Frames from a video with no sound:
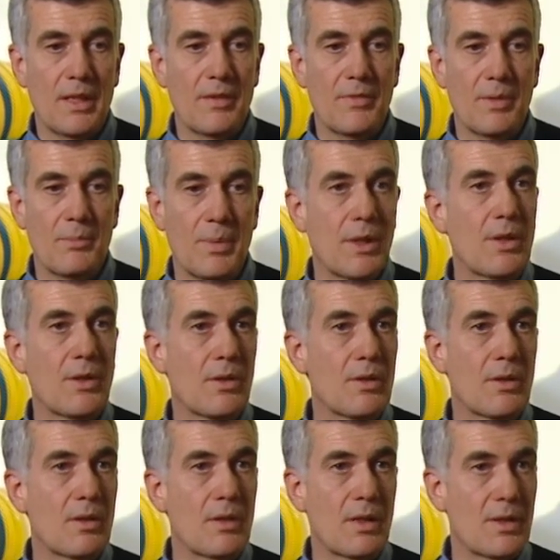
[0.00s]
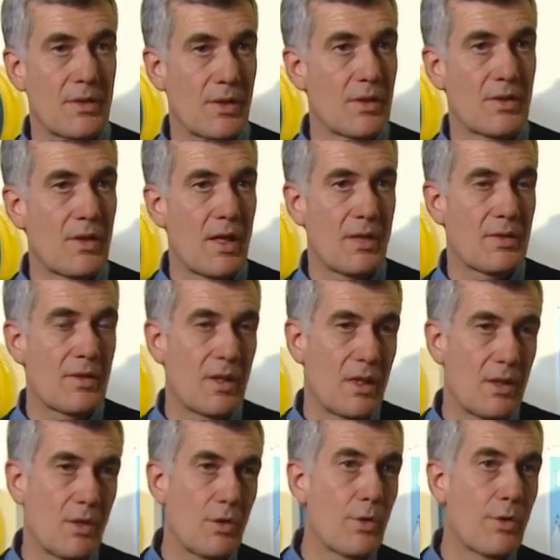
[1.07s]
even bigger a success
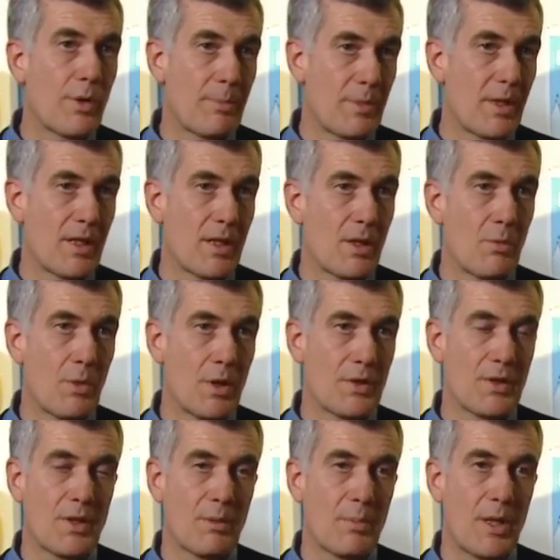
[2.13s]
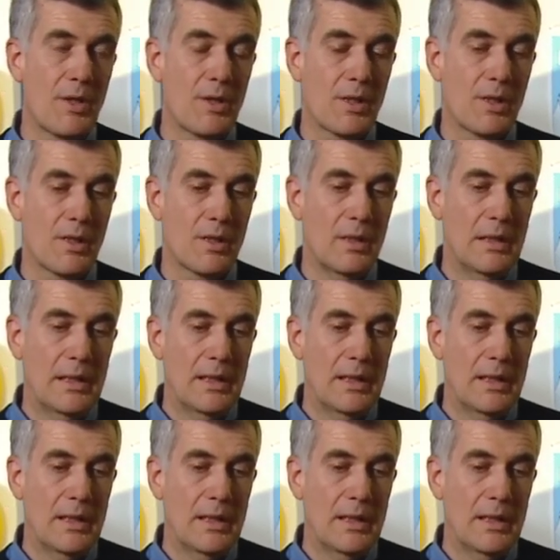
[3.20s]
in Europe than he was in America,